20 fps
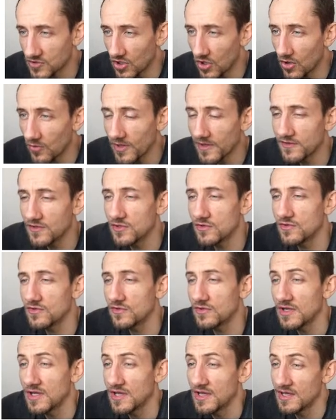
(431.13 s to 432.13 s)
So all we have to
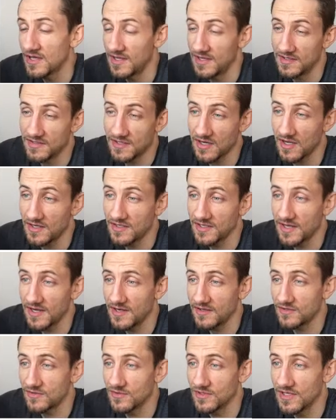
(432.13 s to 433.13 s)
do is
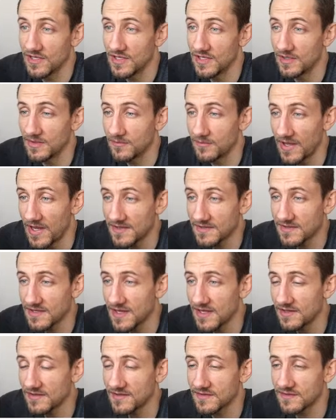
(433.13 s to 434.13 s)
conjugate it to the past
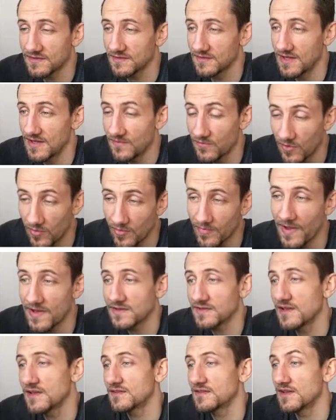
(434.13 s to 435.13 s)
tense, informal
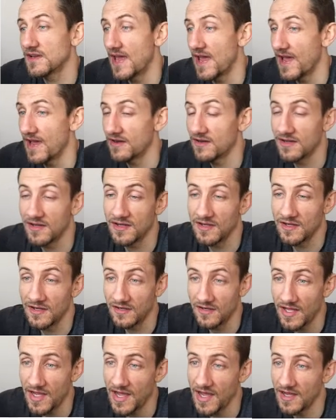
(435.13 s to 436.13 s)
past tense, and add
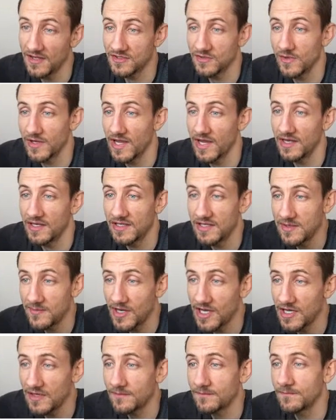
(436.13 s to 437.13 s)
the. So we got
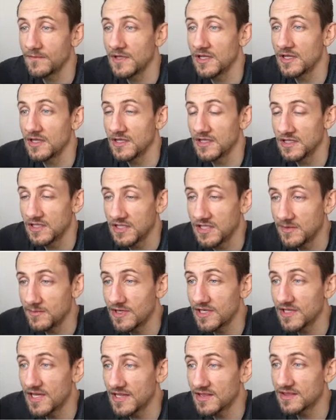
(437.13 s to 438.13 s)
hima,
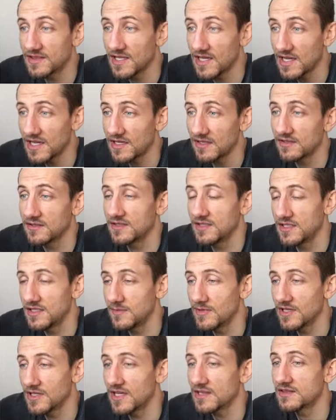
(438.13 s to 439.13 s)
hima datta,
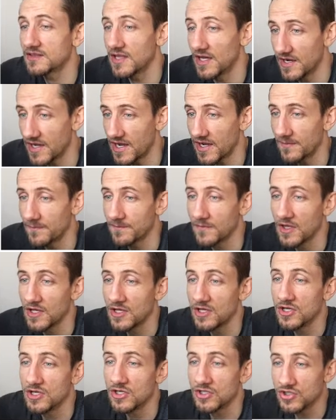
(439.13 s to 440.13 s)
hima dattara.
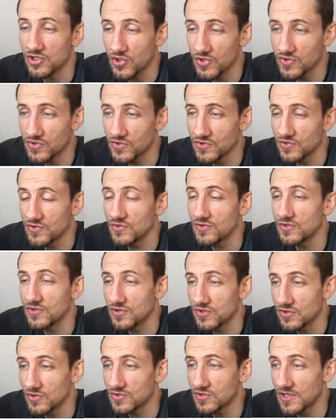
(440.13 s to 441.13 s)
Jouzu,
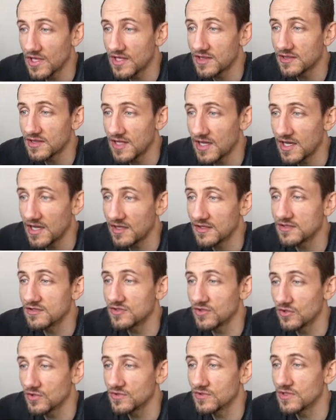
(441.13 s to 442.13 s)
jouzu datta,
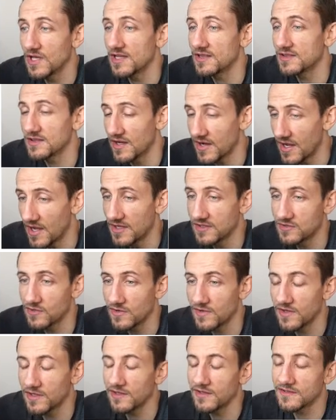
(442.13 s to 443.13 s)
jouzu dattara.
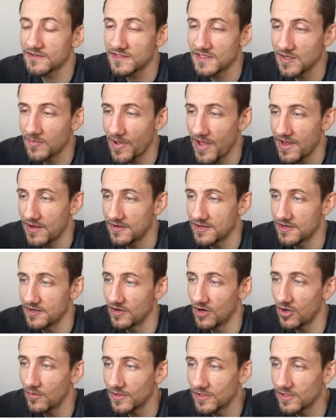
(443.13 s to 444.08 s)
So I think you can see a pattern here.